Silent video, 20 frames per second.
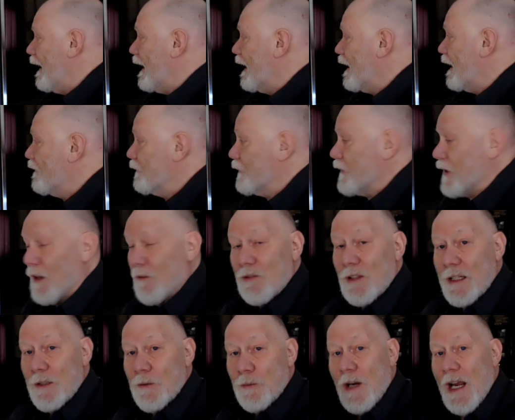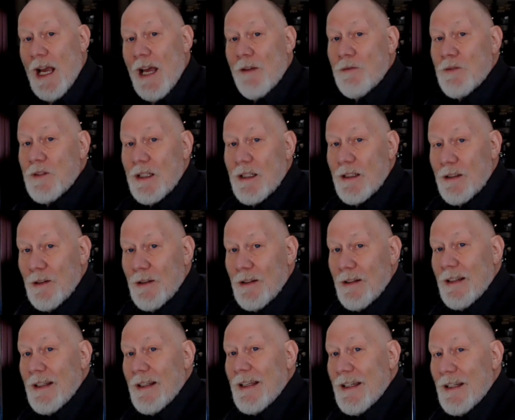And if, like rafting,
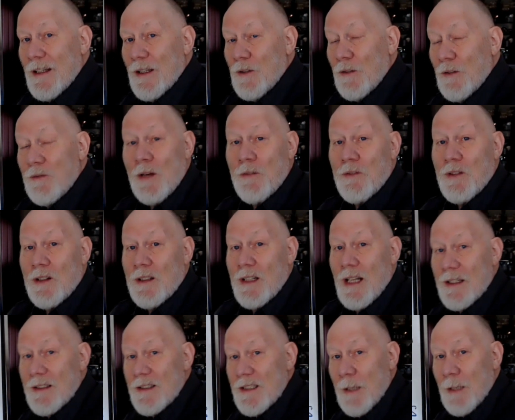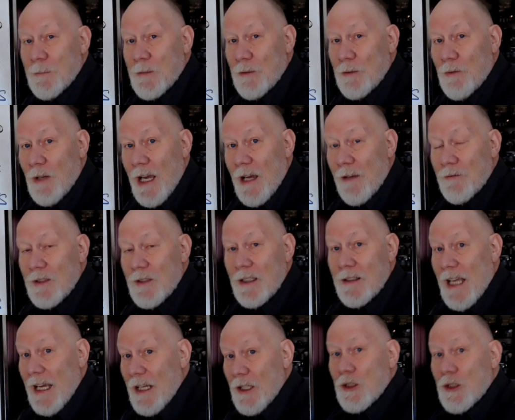uh, you've never attempted
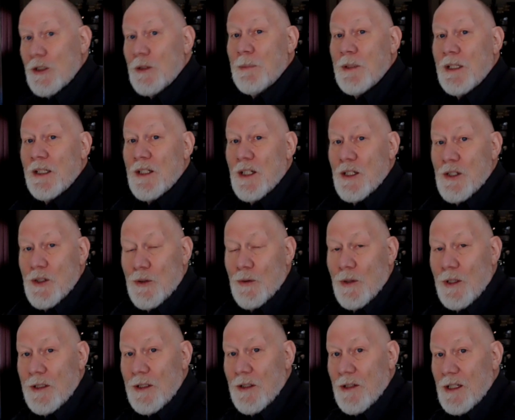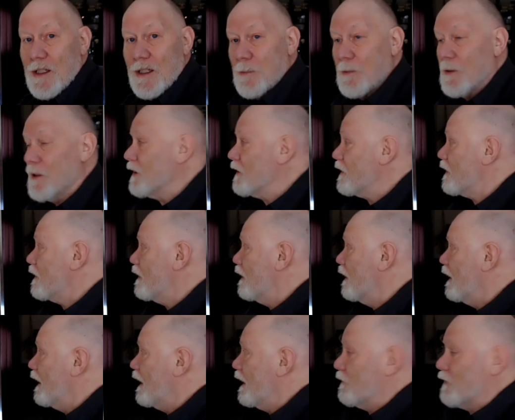rafting, that could be an extraordinary experience.
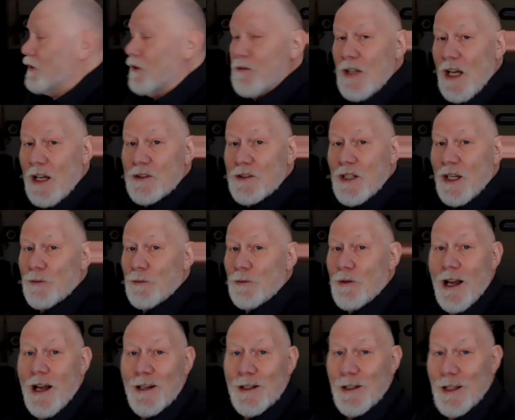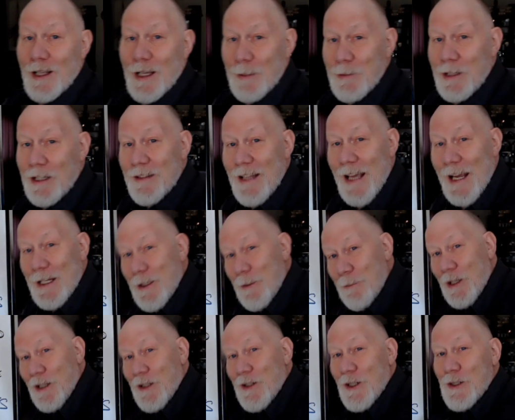If you've not done rock climbing, that
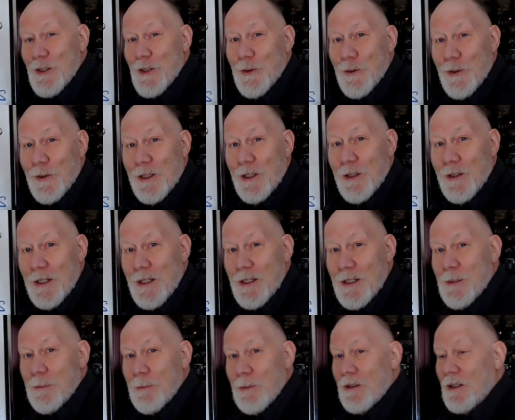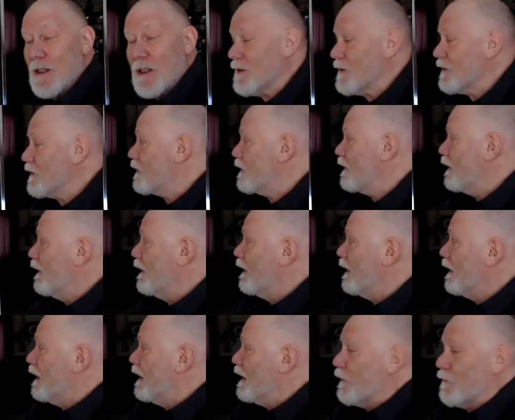could be an extraordinary experience.
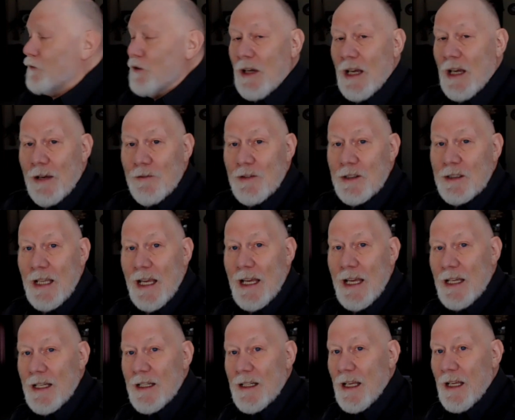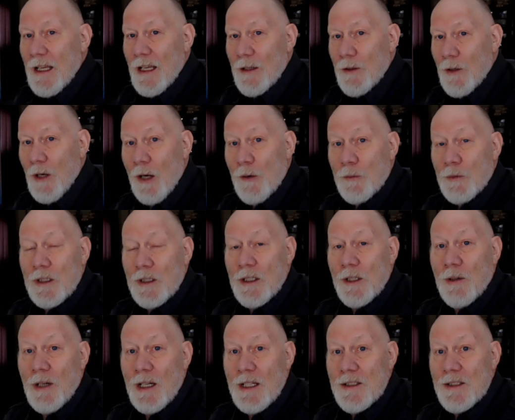If you haven't had a, a really
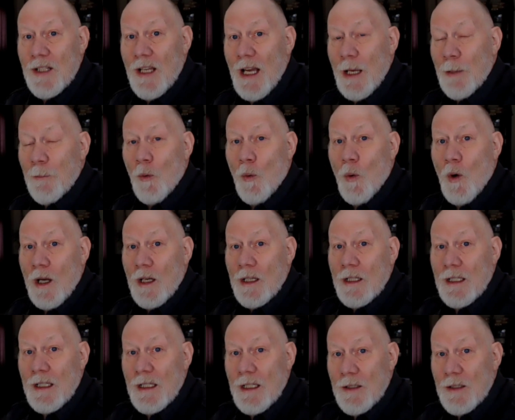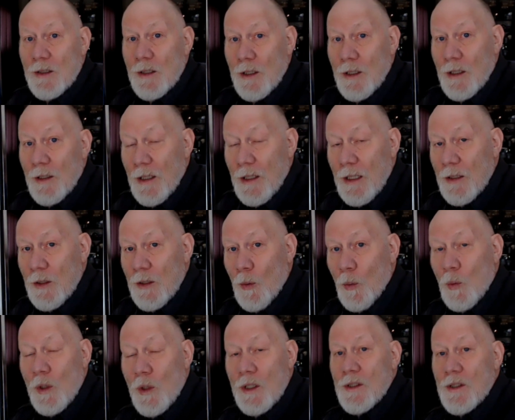great time walking in the in the
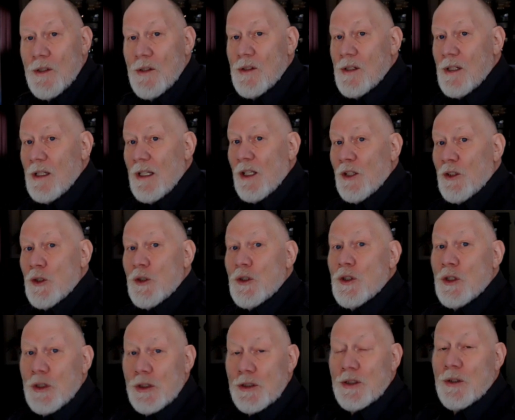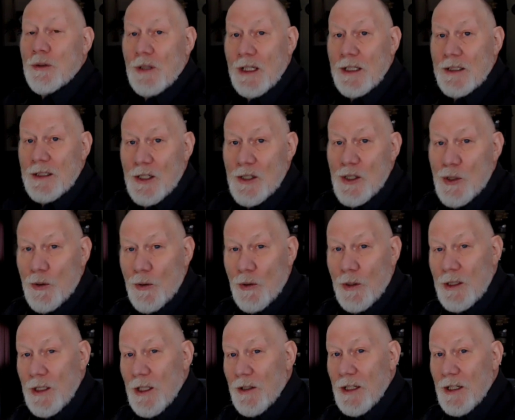woods, you could create an
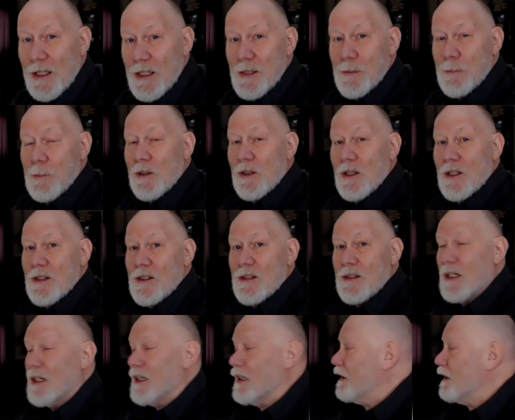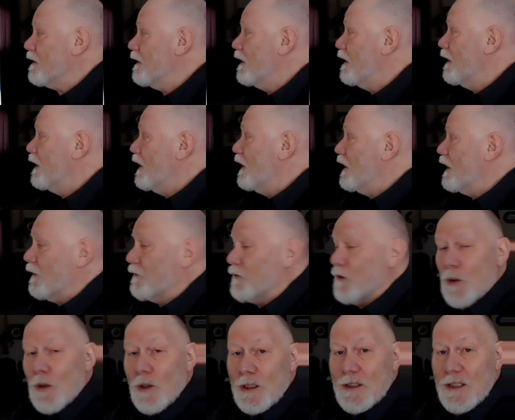extraordinary experience there. If
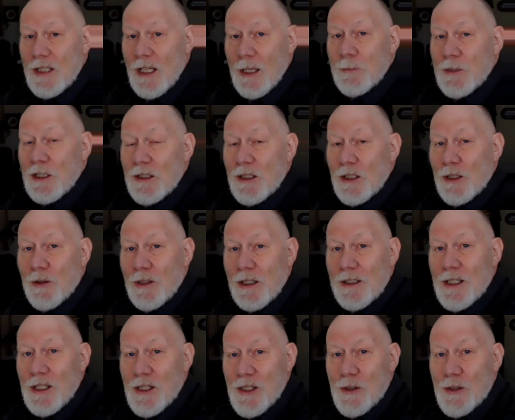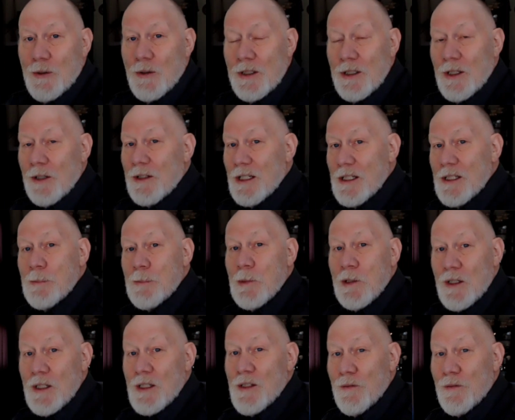you're attempting to create an extraordinary
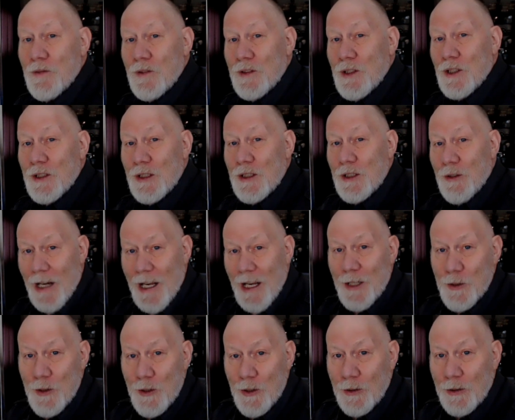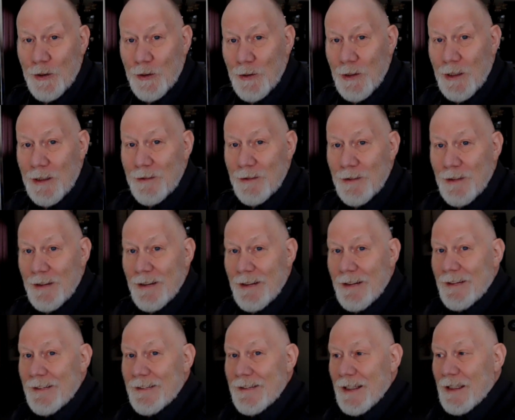experience for your grandchildren,
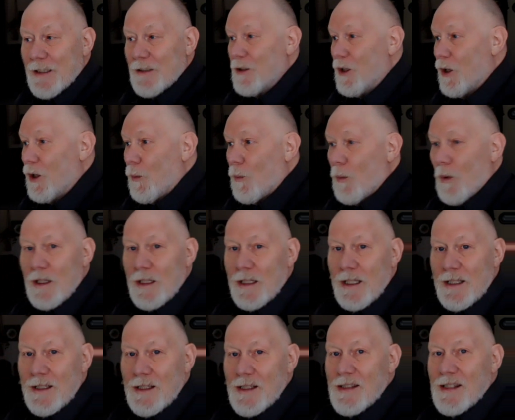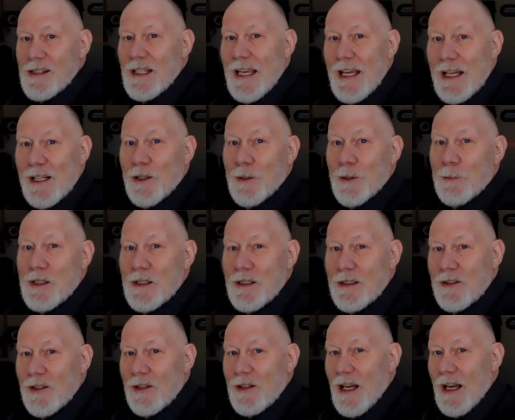then what is the
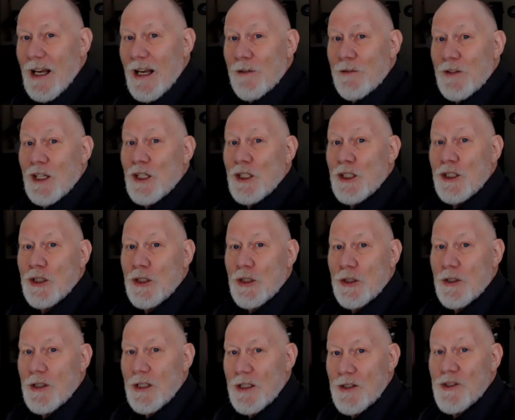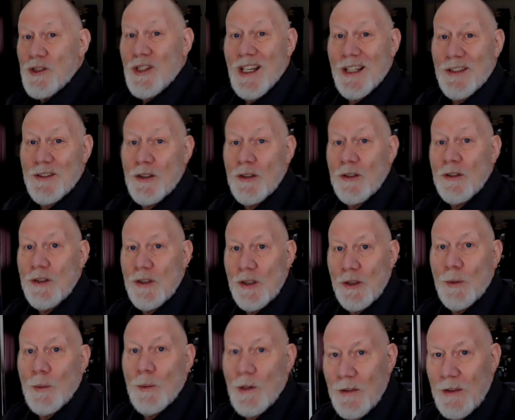element of encourage got to
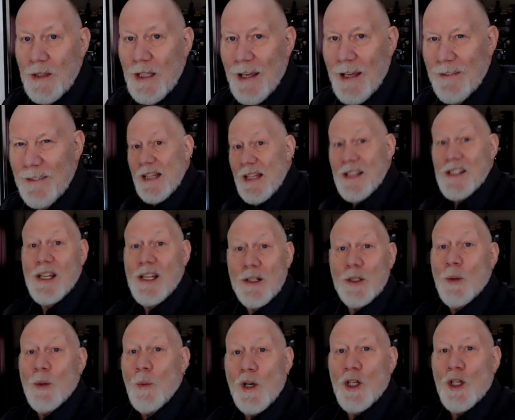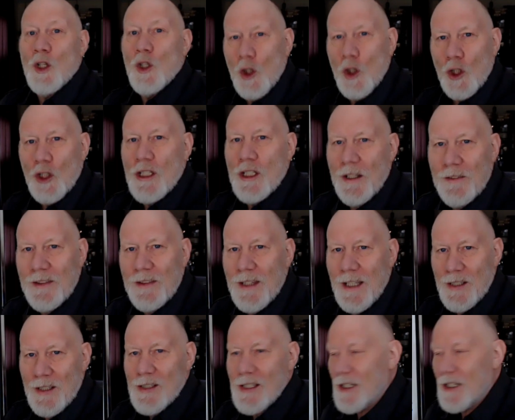do with that? That's how you want to look at
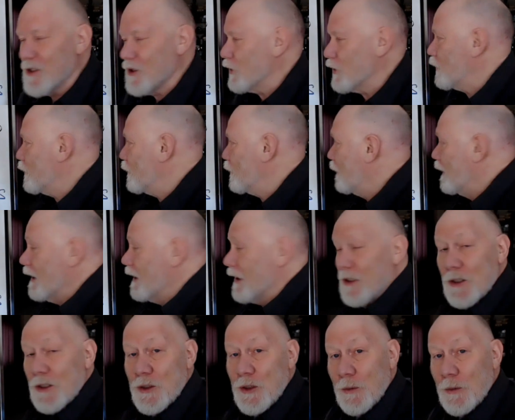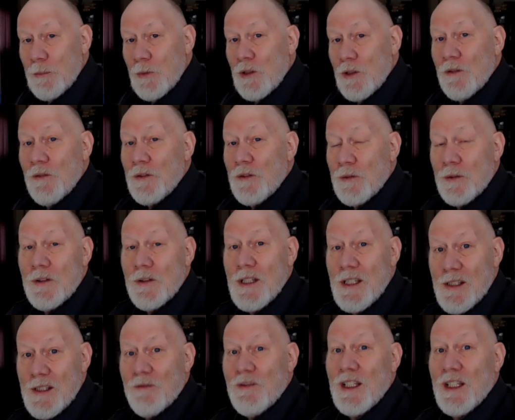this as you as you move through
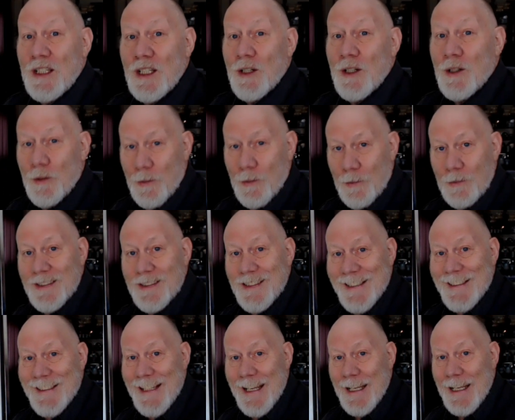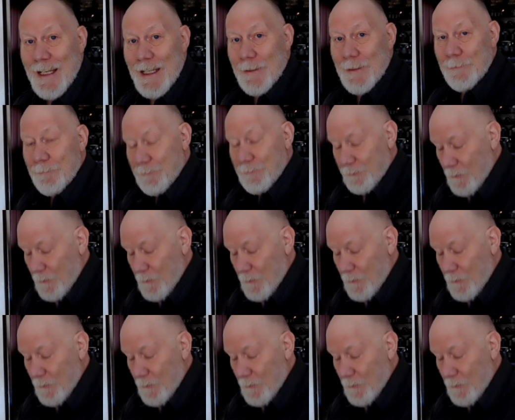this video today.